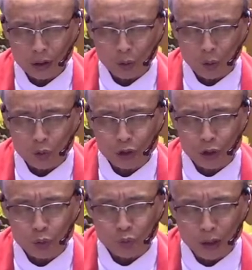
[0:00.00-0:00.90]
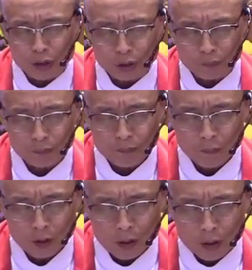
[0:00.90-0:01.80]
the whole situation.
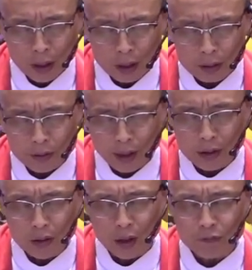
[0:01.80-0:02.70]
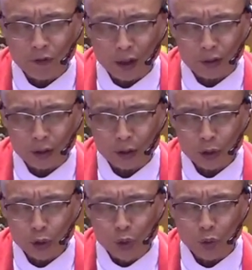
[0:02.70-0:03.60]
And thank God, Father,
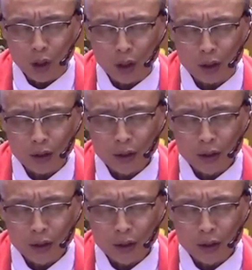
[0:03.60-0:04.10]
you are